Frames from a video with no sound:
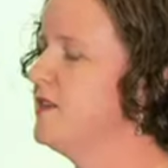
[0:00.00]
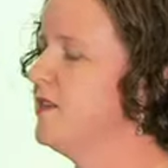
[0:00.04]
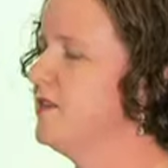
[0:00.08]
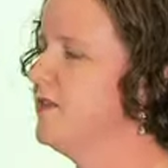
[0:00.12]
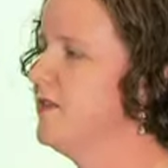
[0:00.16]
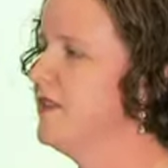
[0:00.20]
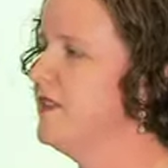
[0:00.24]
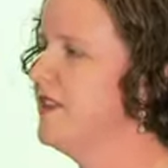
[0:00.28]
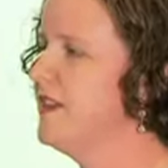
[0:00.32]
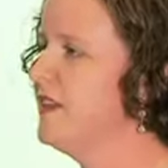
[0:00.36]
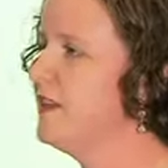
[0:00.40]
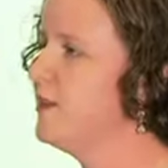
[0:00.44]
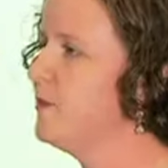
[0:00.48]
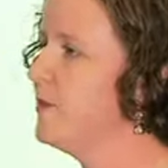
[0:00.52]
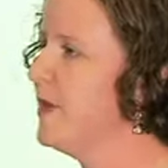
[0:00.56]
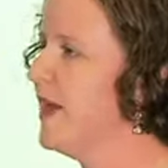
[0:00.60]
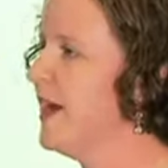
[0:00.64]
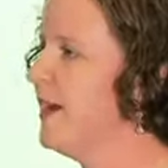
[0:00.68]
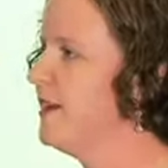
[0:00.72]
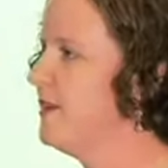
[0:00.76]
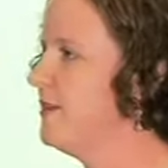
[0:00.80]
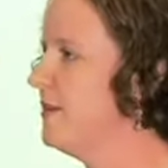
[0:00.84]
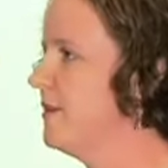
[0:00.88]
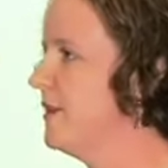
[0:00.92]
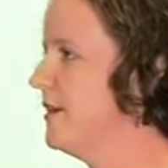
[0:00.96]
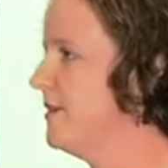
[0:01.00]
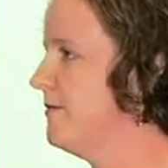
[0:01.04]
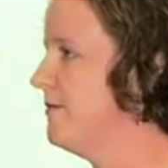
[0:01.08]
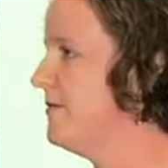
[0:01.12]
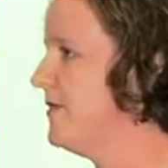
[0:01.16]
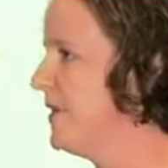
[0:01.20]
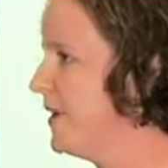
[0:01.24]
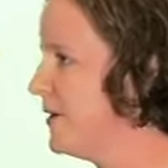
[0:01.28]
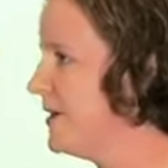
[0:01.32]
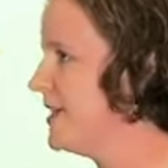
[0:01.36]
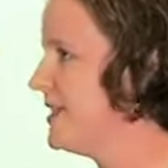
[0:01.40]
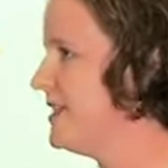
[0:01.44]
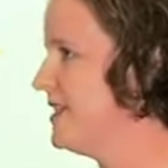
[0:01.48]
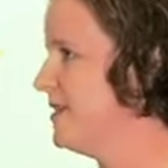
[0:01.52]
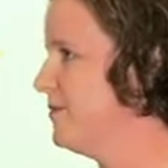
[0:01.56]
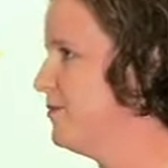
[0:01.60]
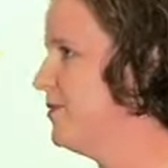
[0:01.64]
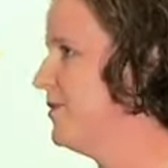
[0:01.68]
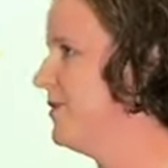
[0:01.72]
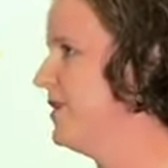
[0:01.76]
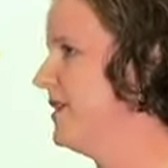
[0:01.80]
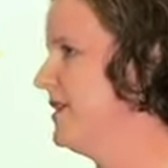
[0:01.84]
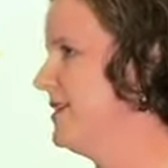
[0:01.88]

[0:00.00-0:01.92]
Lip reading: So if you think about a very simple